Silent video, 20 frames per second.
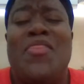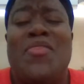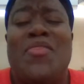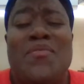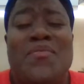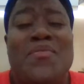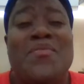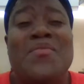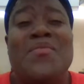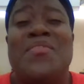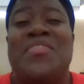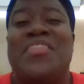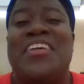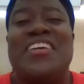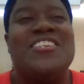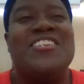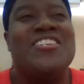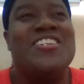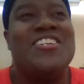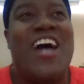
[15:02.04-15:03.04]
through
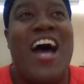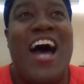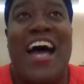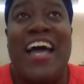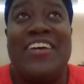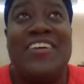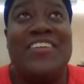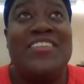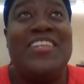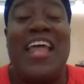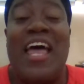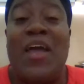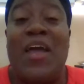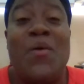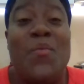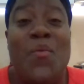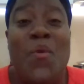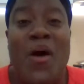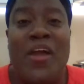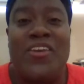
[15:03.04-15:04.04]
the childlike
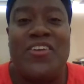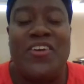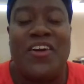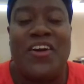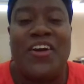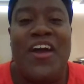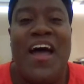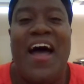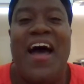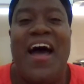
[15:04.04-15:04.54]
wonder